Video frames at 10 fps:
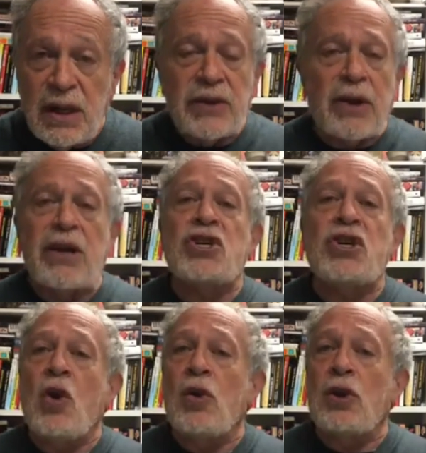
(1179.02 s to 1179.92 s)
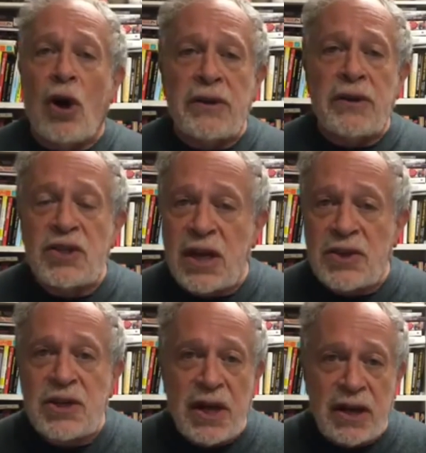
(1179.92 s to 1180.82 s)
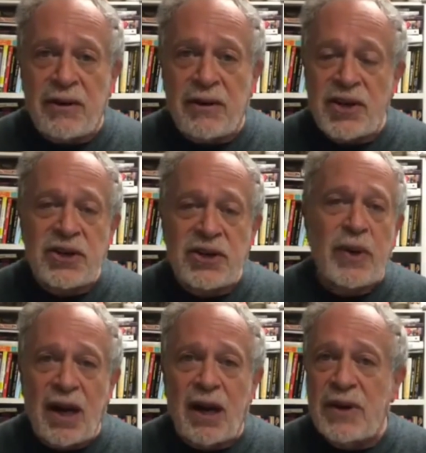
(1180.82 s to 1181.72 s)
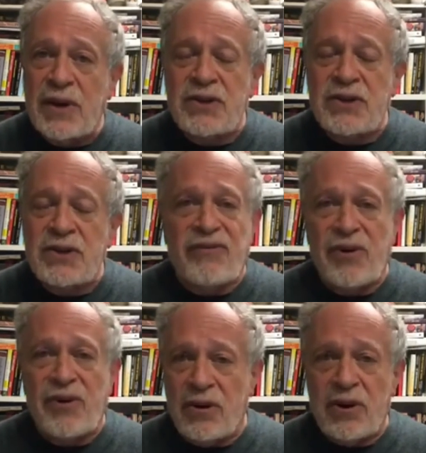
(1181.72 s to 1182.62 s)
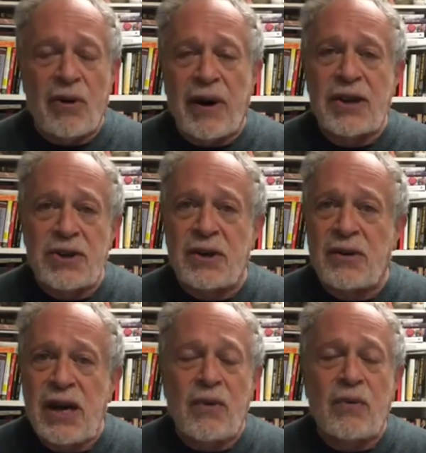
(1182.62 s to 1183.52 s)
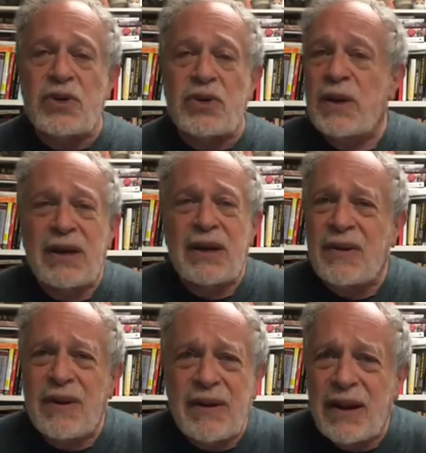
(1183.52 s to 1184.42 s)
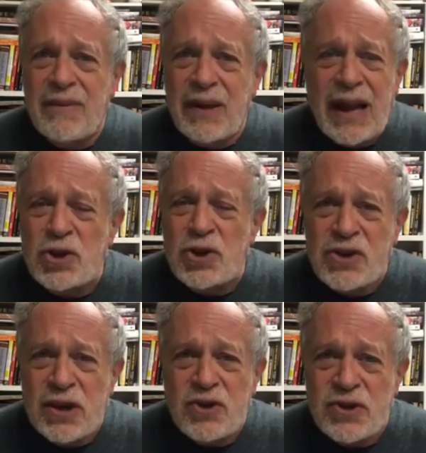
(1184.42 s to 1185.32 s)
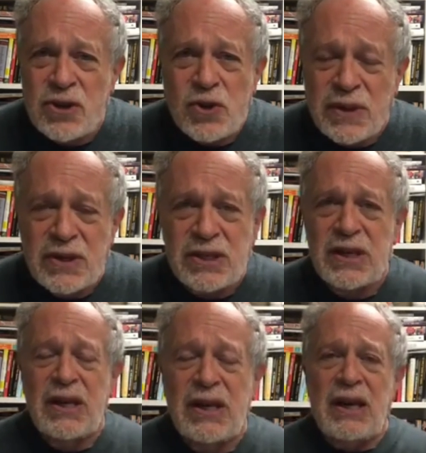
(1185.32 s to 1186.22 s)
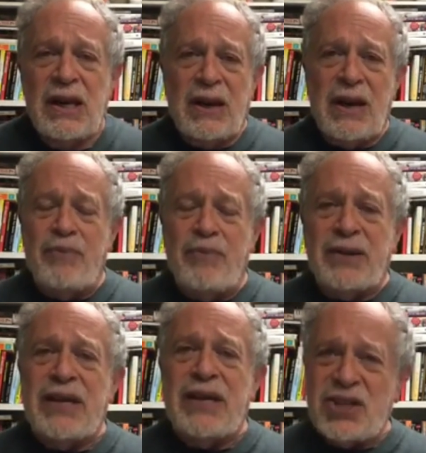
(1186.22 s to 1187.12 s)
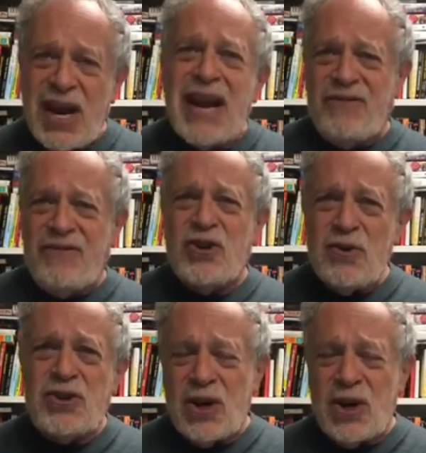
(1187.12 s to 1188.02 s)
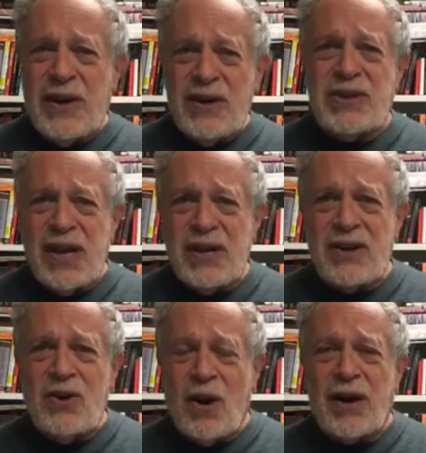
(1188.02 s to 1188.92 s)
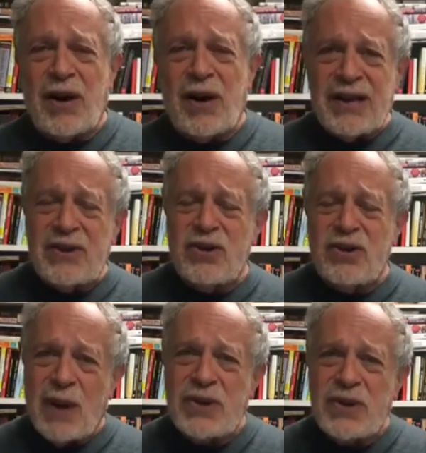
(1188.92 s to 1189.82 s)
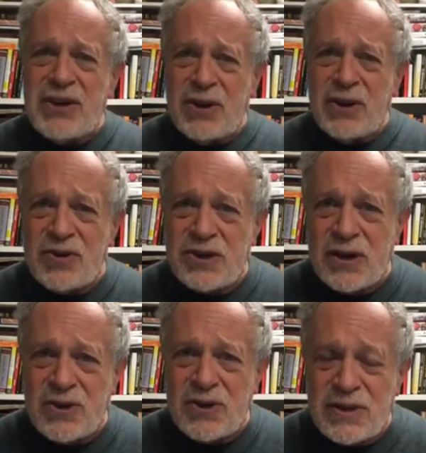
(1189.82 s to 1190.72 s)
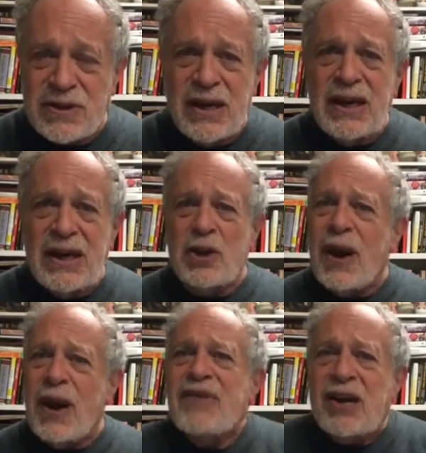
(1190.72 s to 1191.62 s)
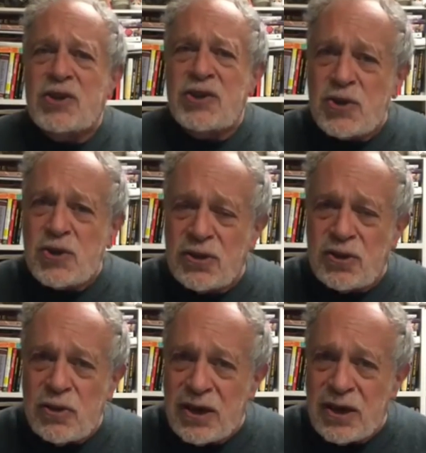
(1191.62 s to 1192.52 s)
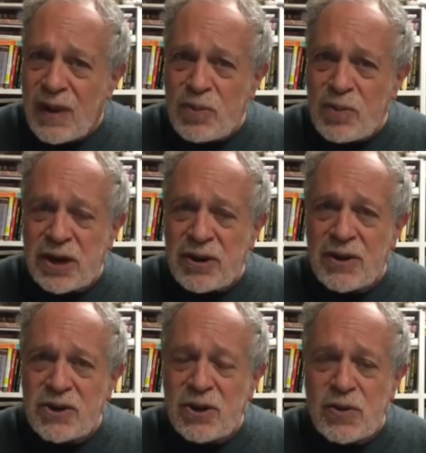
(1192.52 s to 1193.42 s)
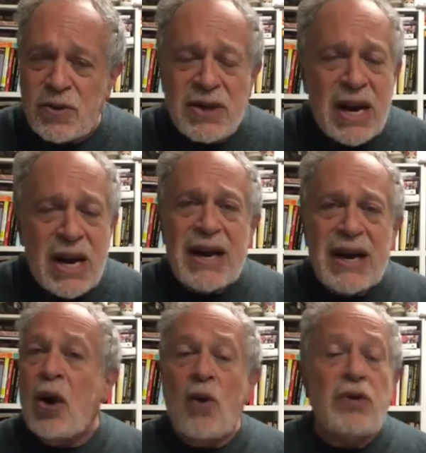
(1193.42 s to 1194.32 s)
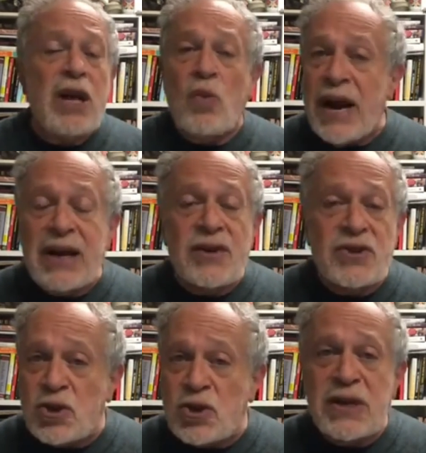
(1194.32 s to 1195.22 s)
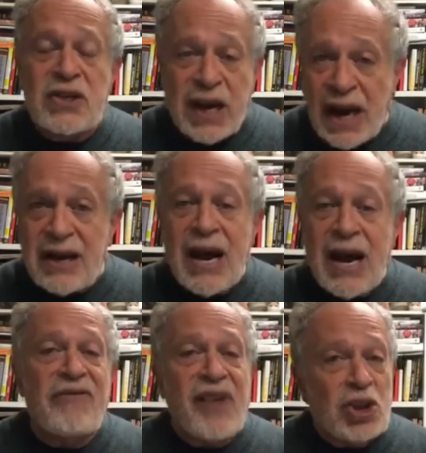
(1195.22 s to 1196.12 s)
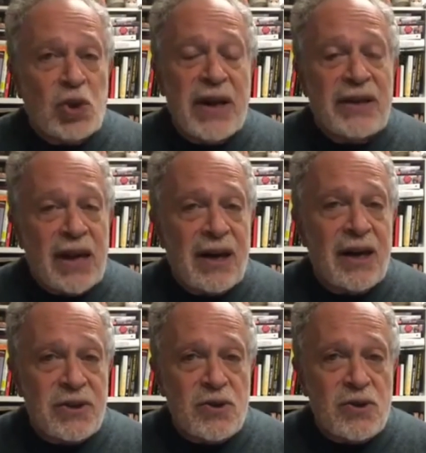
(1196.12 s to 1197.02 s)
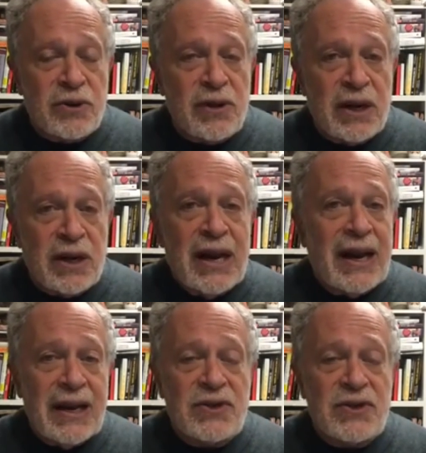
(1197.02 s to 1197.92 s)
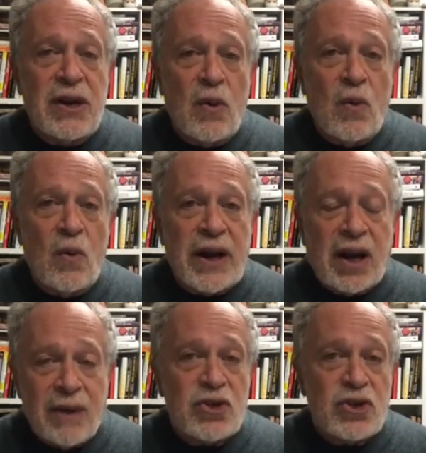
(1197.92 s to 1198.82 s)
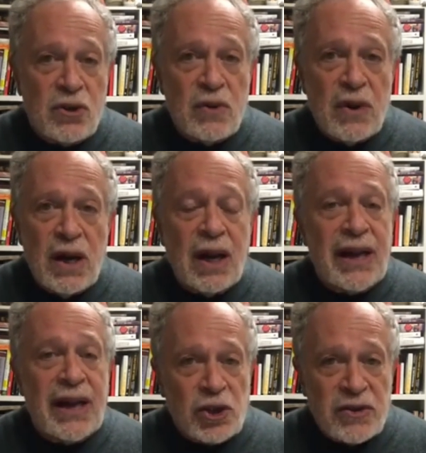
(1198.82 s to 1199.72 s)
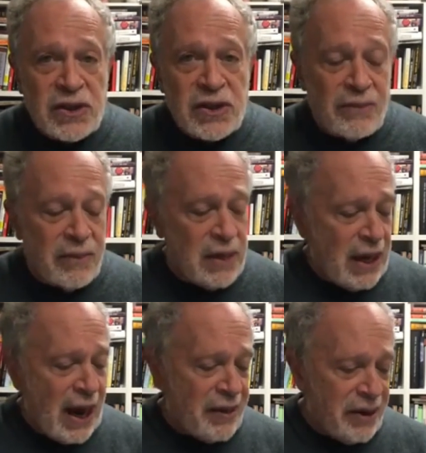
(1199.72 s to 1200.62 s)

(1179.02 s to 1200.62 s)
There is no law that says a senator has to pick up his telephone or answer his constituents. But the incentive to do so is that you are elected to represent your constituents. You have a constitutional duty to represent your constituents. Now, the only way constituents can effectuate that constitutional duty is when it comes to election time. And